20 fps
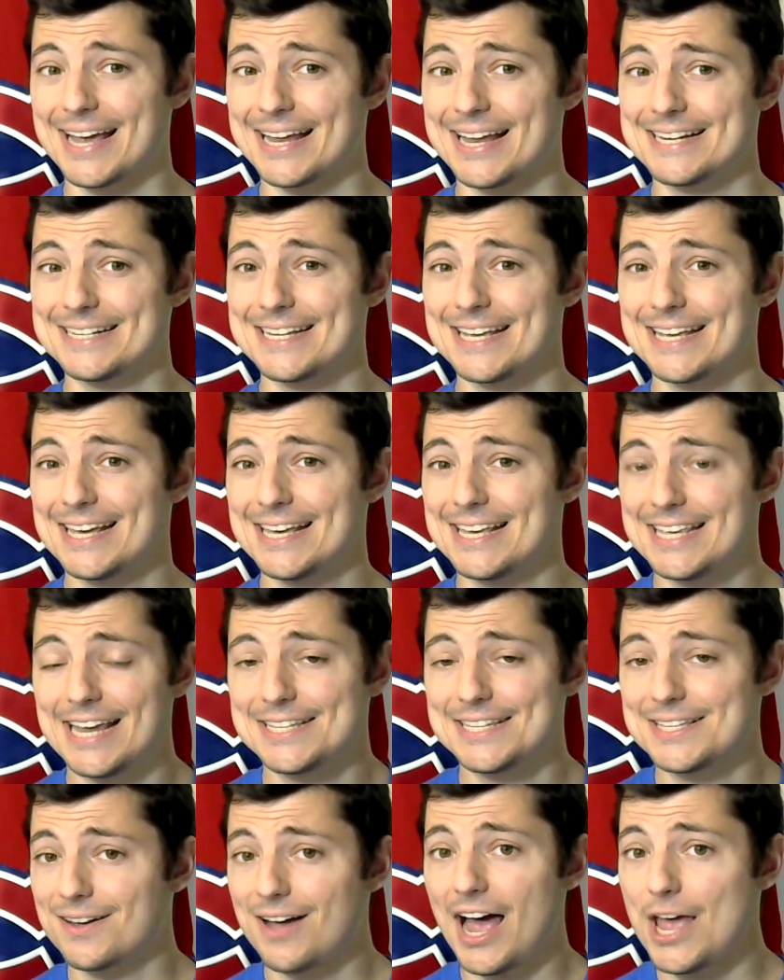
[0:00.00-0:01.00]
and
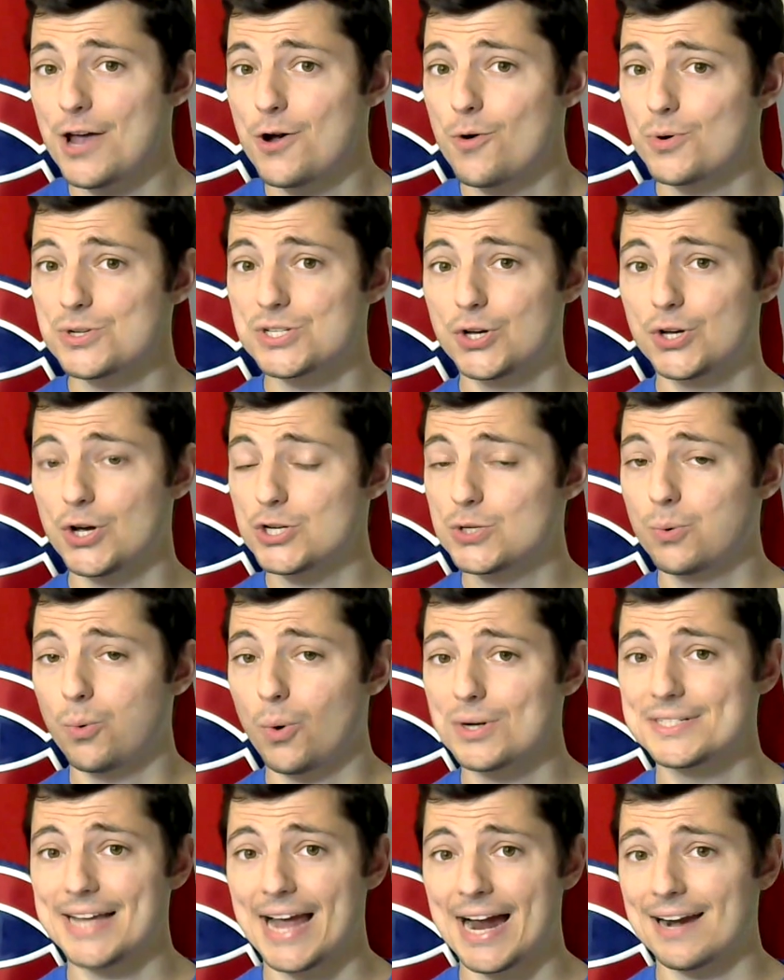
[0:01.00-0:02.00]
he's a guy who was good
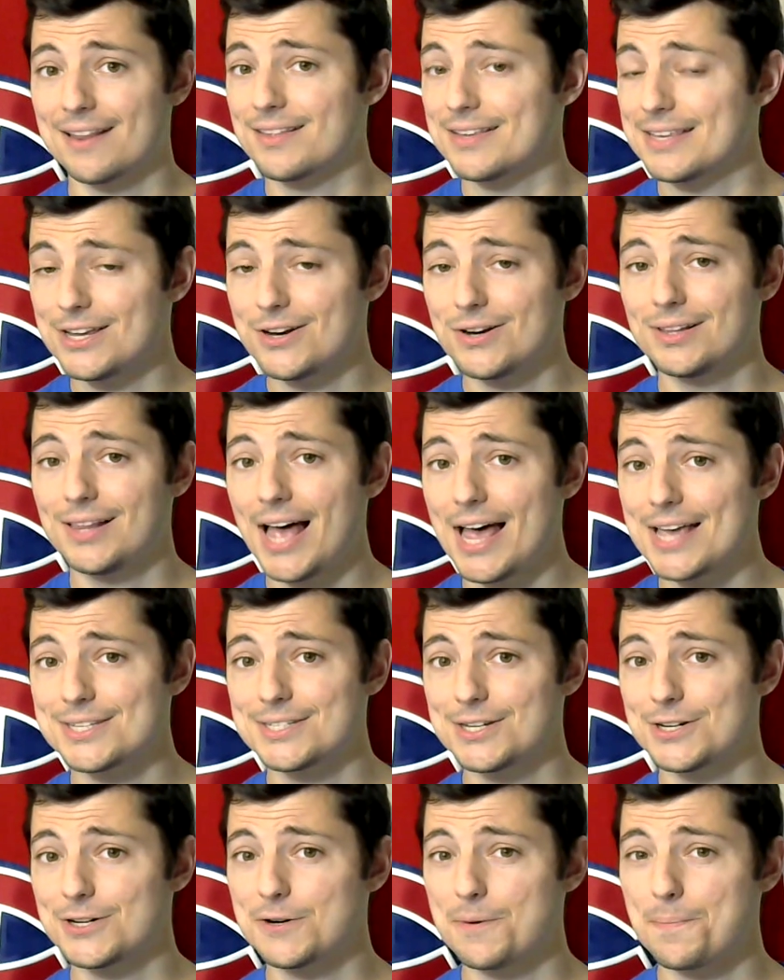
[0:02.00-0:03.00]
towards the end of the year
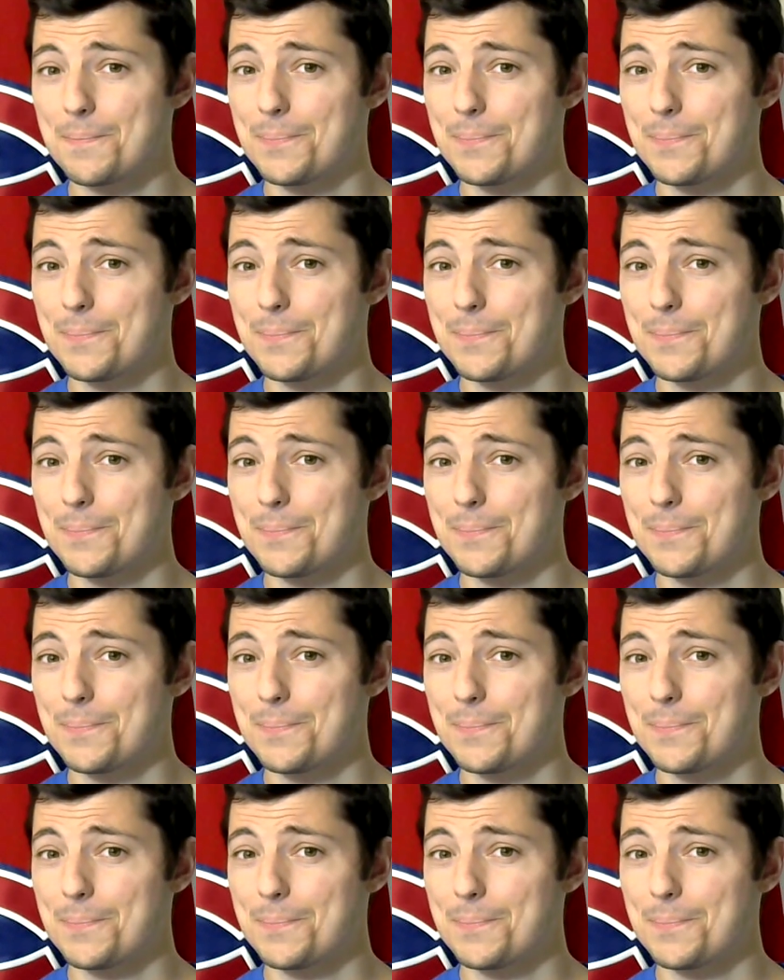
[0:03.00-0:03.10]
last year,